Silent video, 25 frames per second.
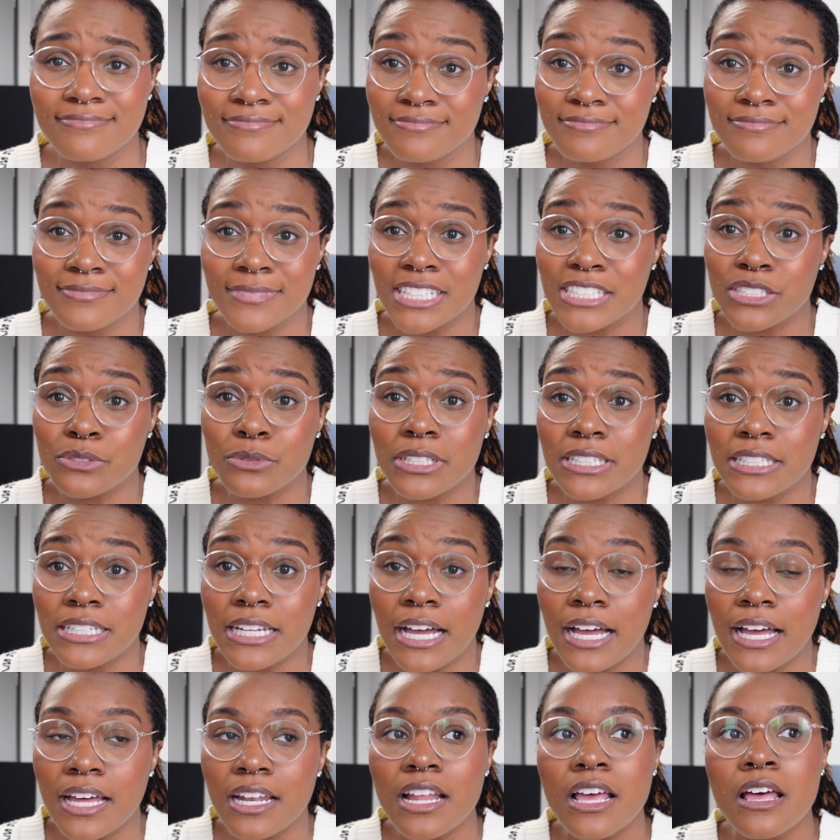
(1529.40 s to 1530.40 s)
It's really
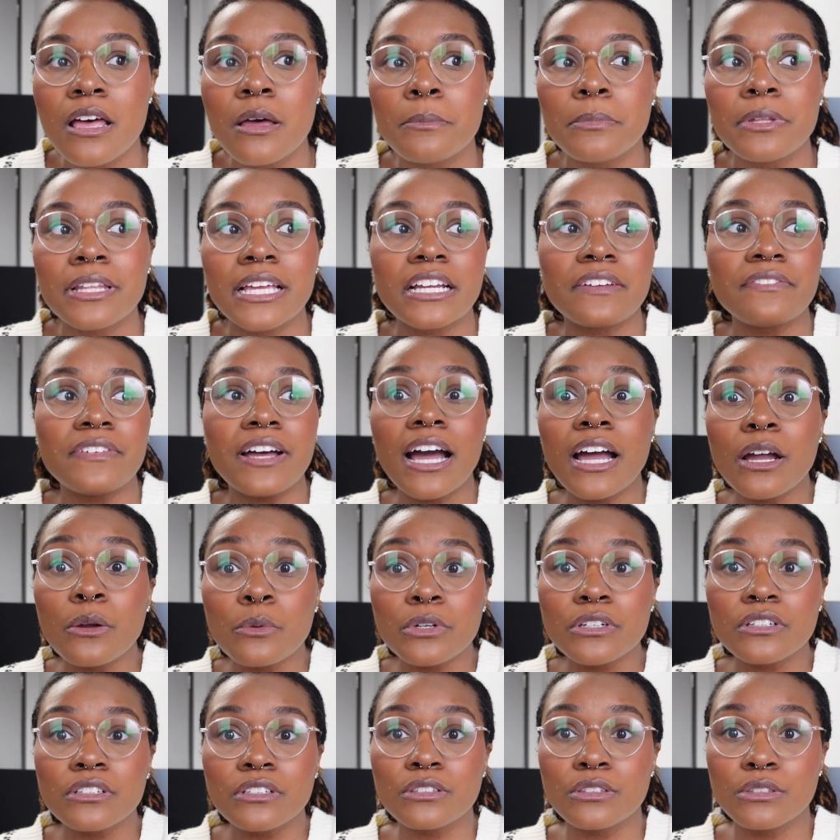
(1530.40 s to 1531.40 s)
not. But like, if I
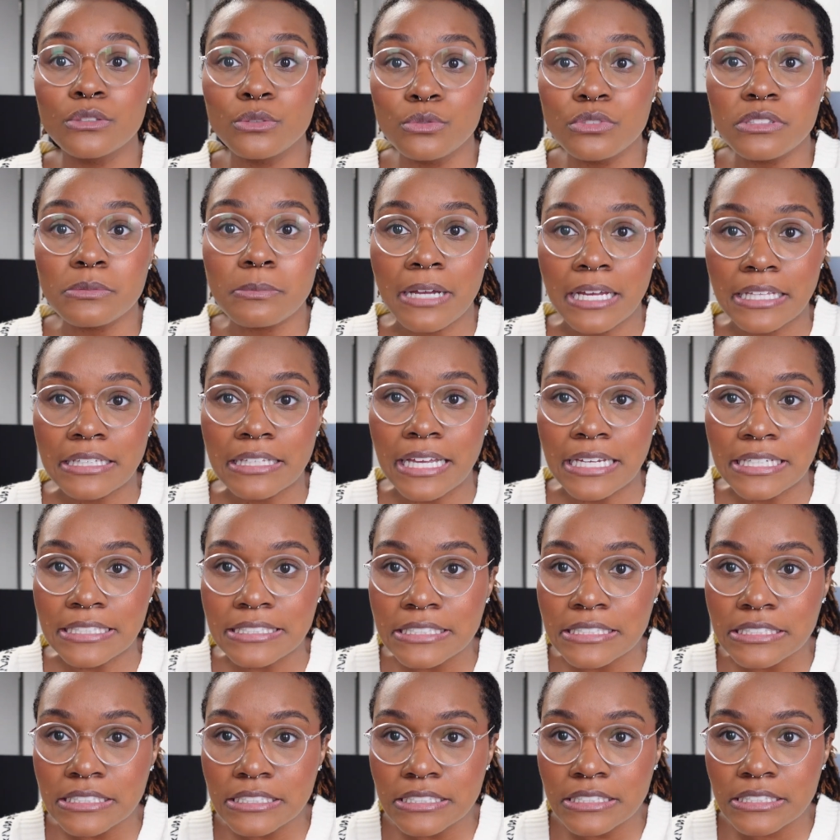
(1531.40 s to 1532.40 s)
were to lose my
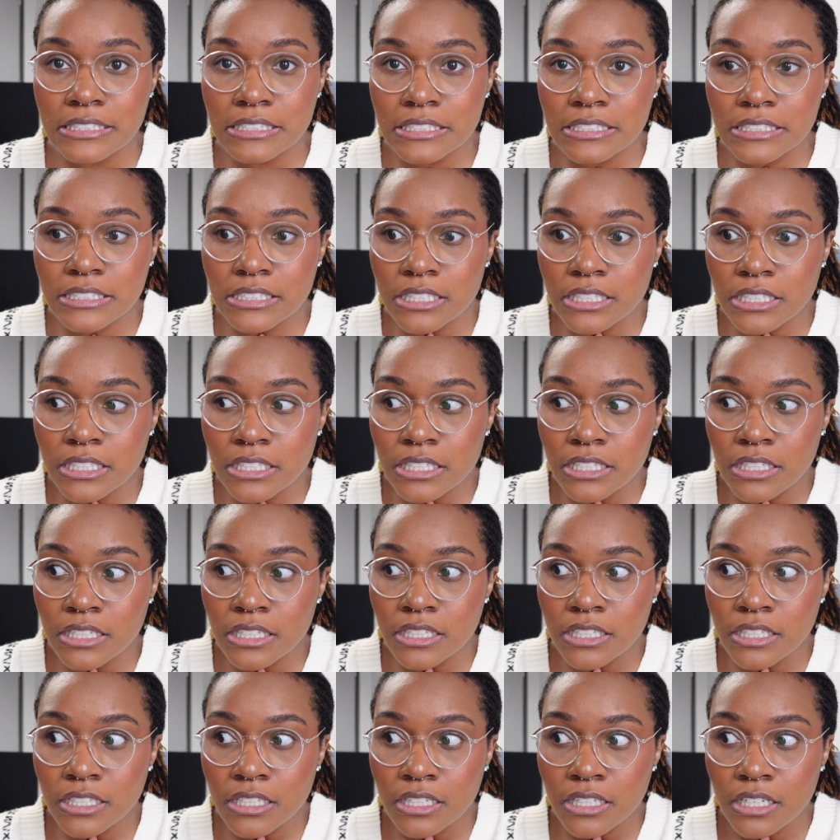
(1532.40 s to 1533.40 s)
license,
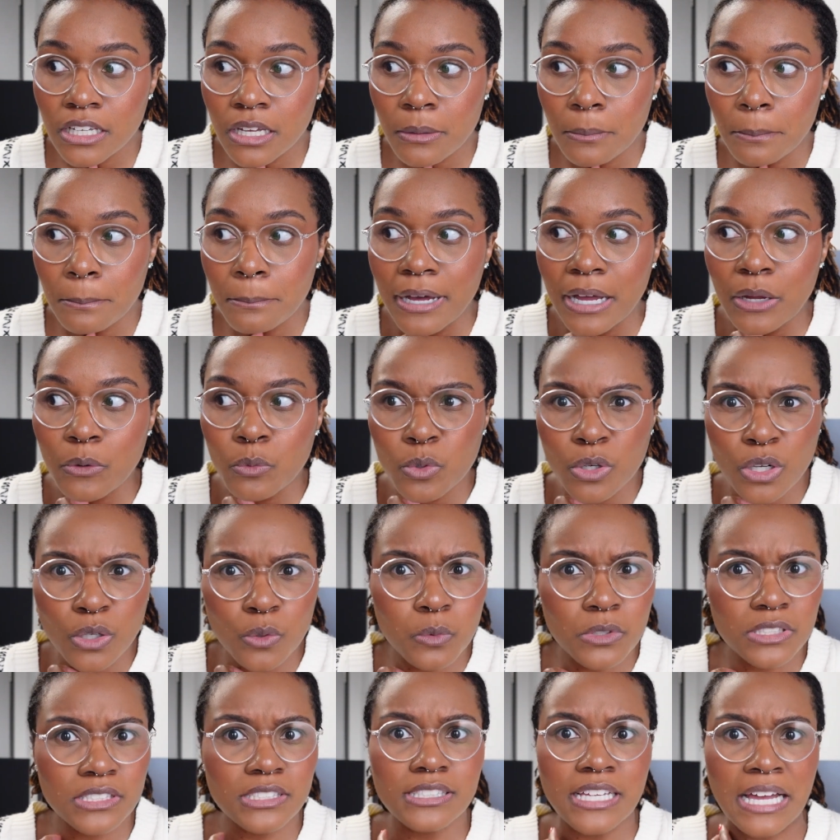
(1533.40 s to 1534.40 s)
my world
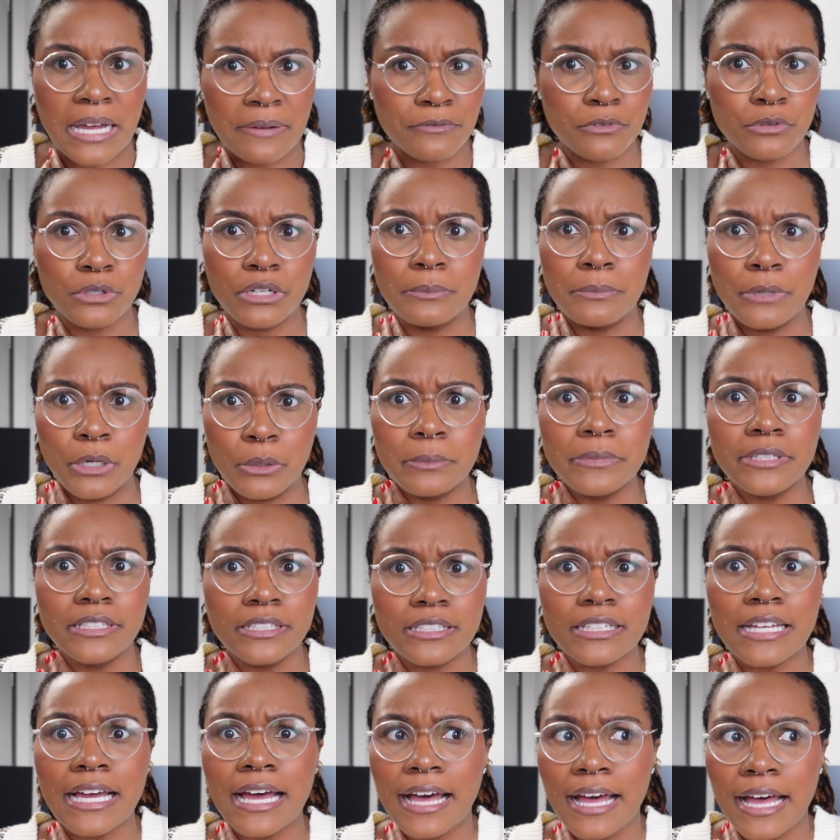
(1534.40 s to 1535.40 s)
would stop for a
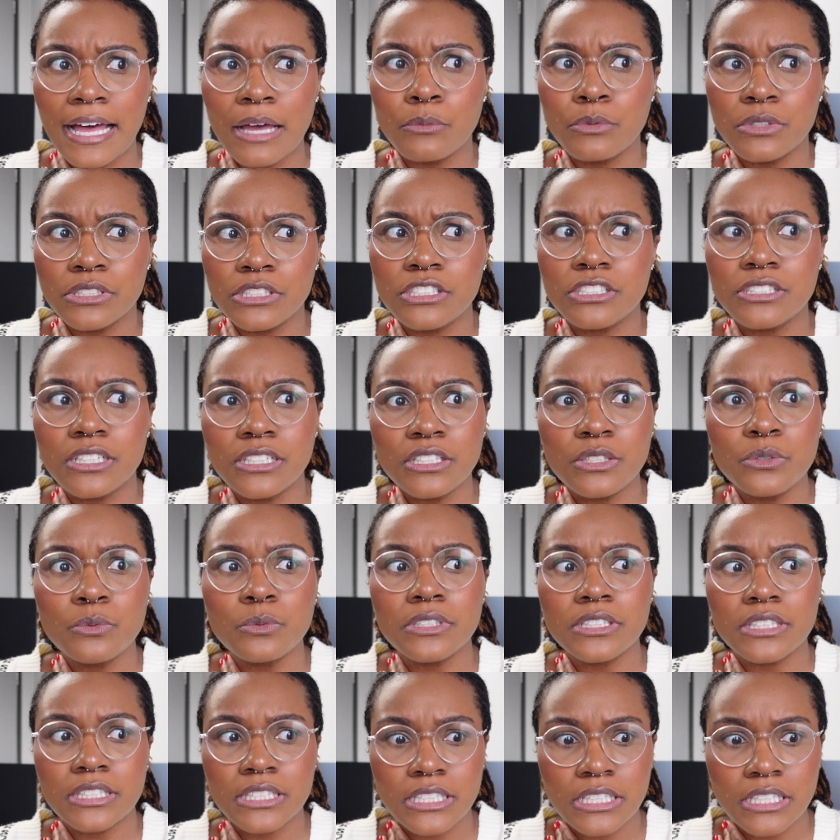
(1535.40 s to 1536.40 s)
moment. I would
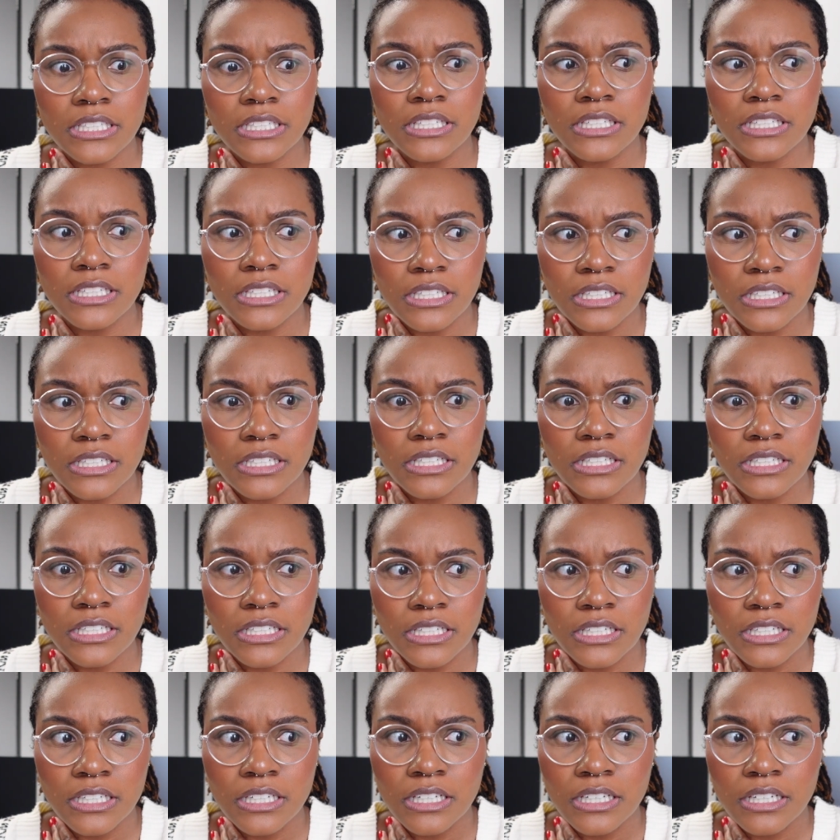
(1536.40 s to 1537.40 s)
genuinely,
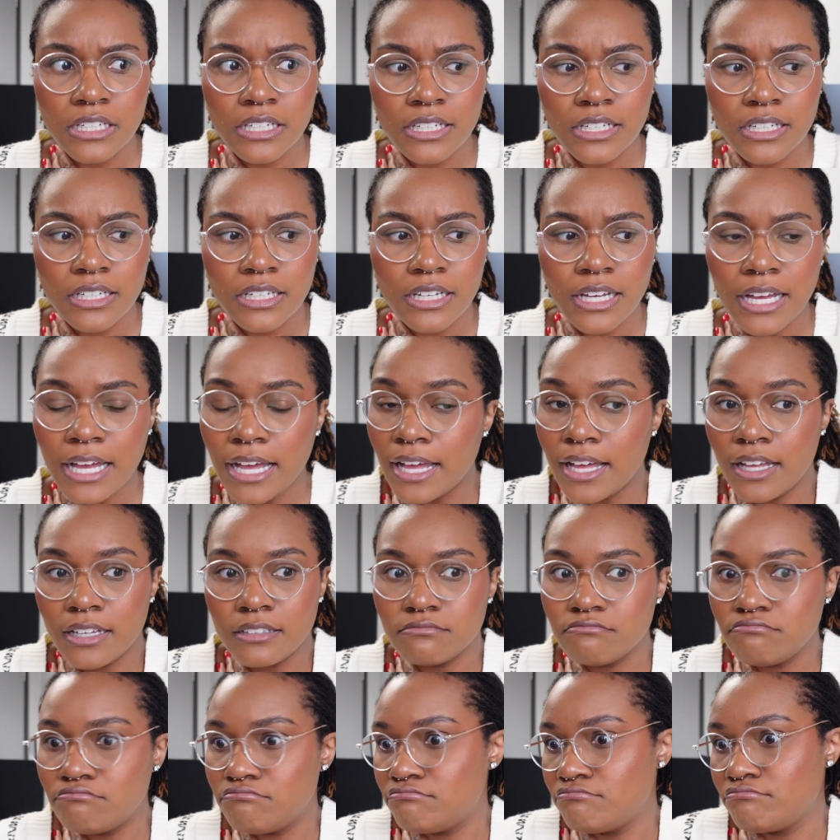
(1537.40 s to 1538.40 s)

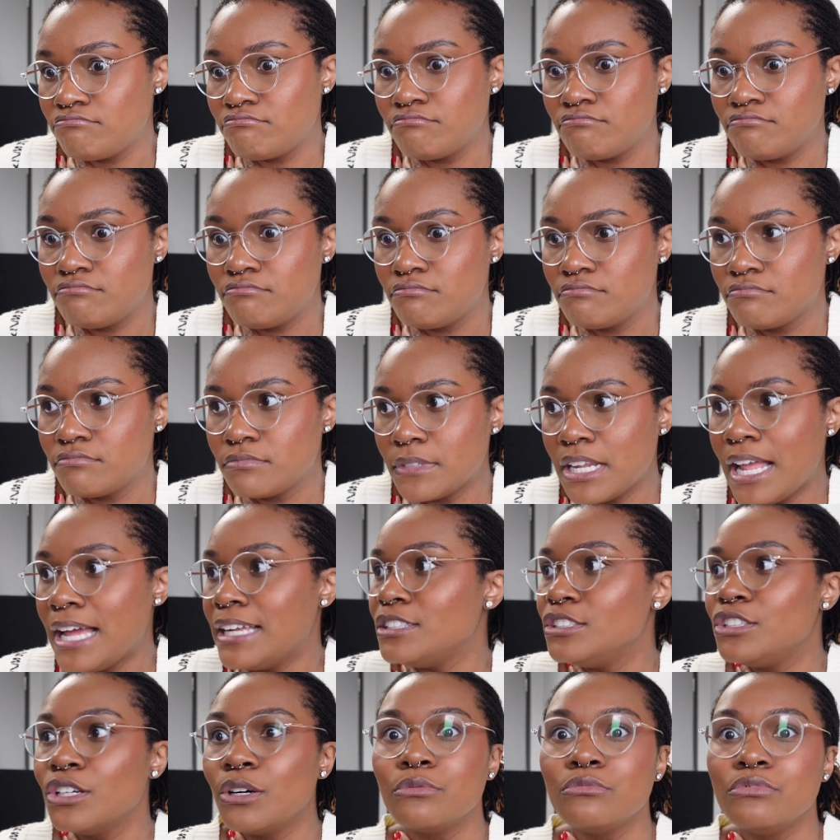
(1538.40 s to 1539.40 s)
I
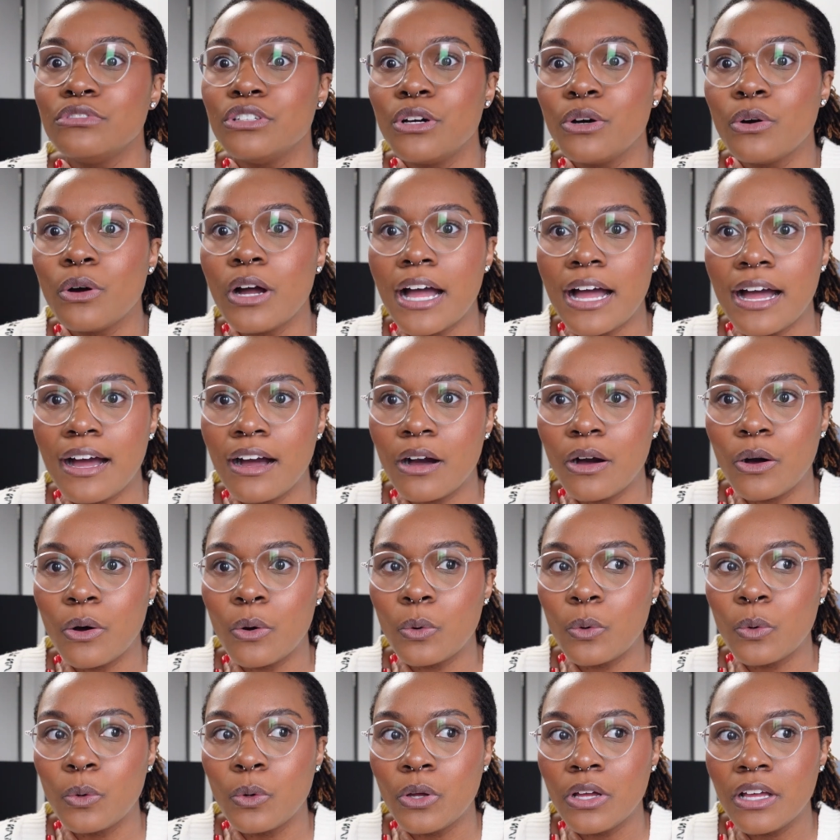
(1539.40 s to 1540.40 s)
don't know
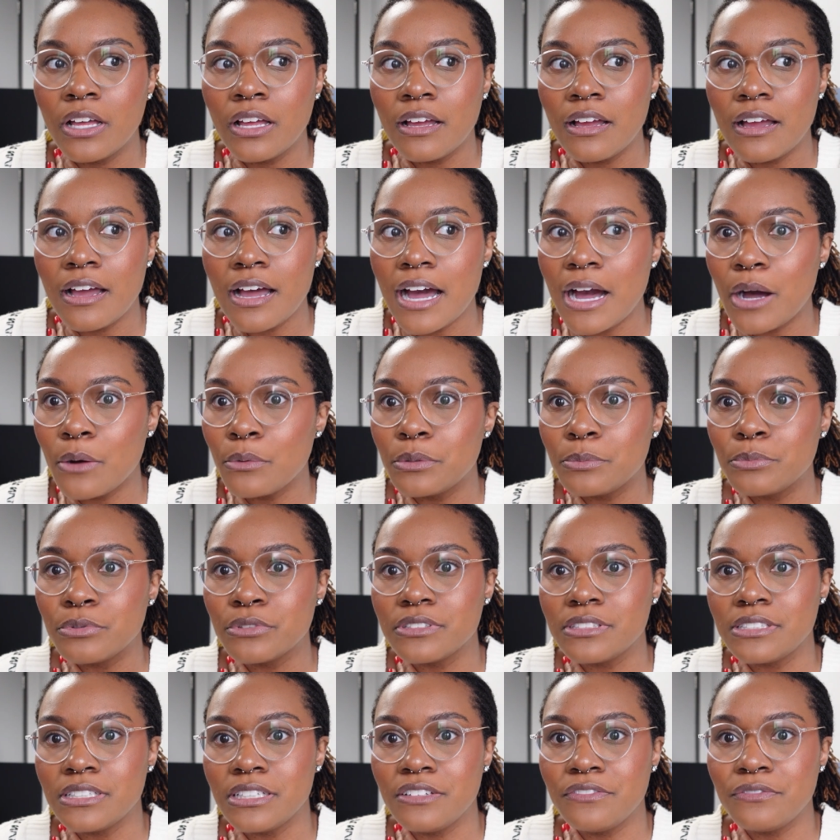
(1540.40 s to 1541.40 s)
how I would
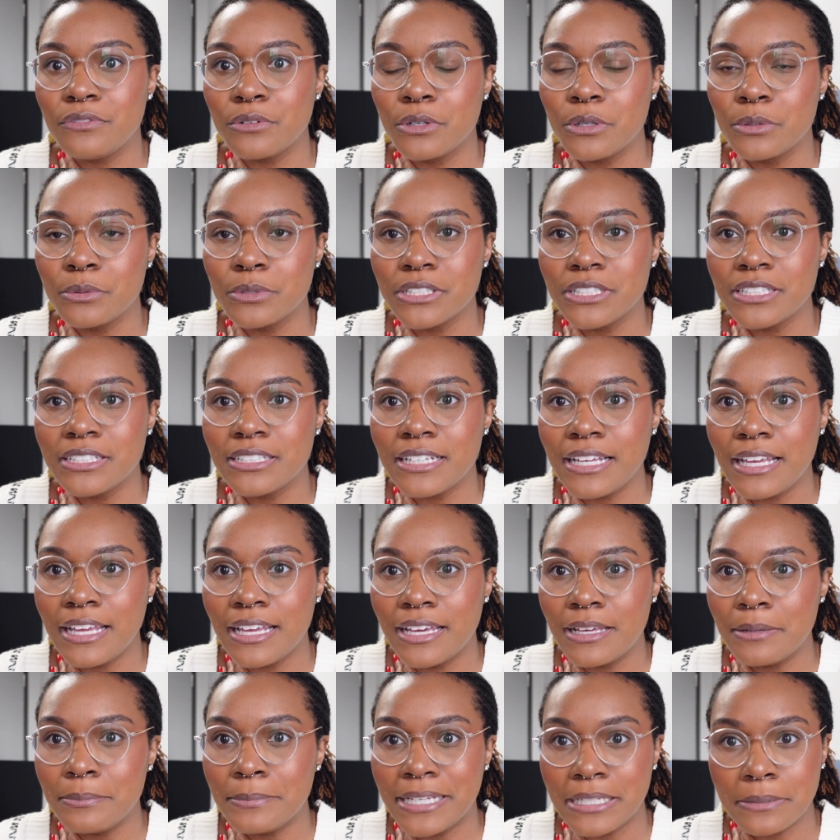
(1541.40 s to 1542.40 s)
proceed forward
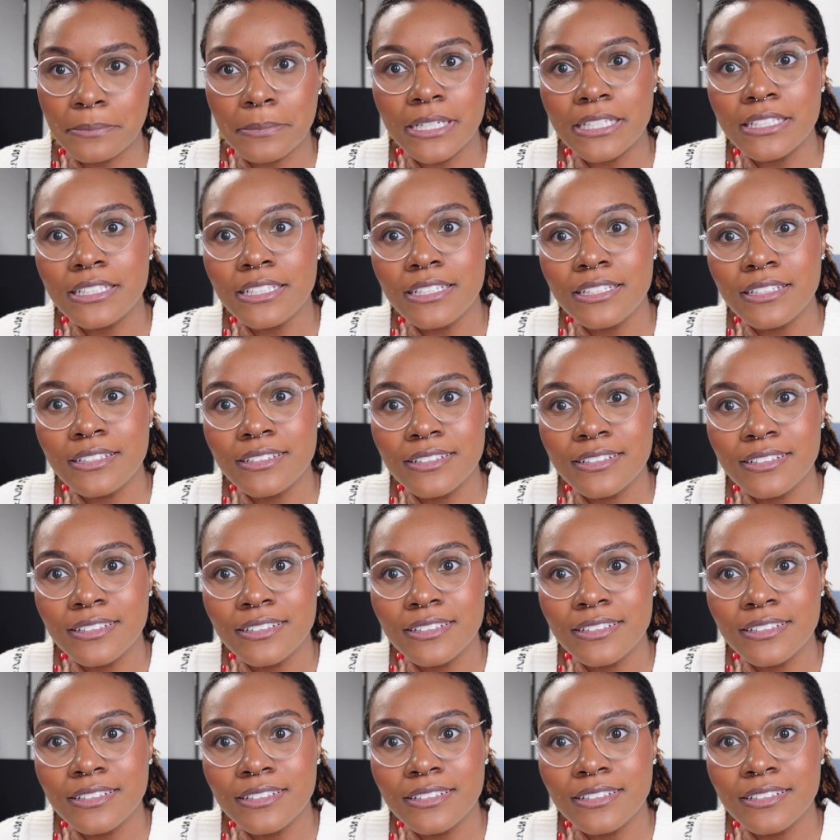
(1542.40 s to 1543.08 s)
and make money